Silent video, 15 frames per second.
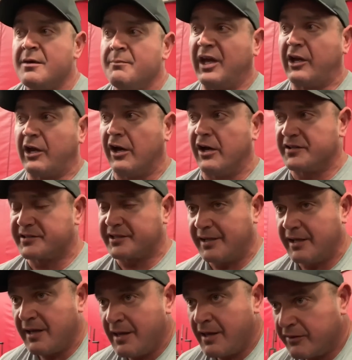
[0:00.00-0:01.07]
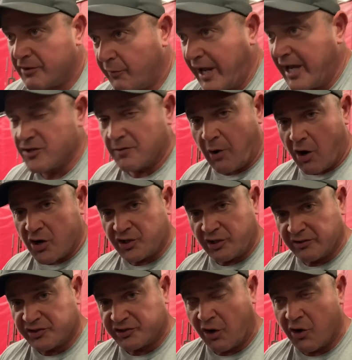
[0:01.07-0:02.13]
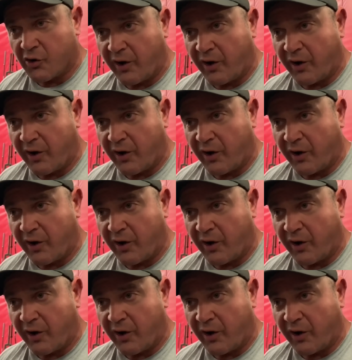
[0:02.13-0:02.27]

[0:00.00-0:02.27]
because the range of motion is so